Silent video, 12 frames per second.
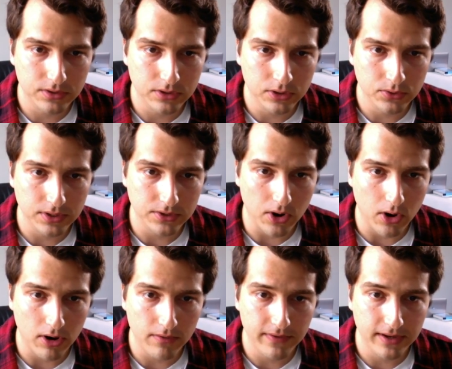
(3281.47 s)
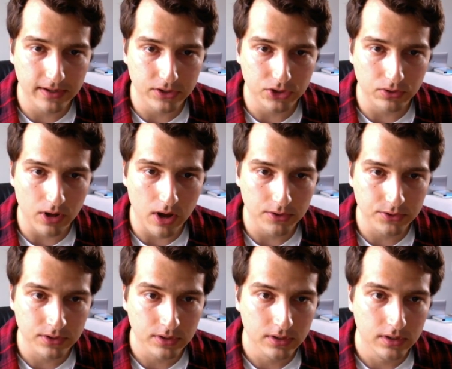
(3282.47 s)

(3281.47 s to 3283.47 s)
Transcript: two says Arvind, it's your loss.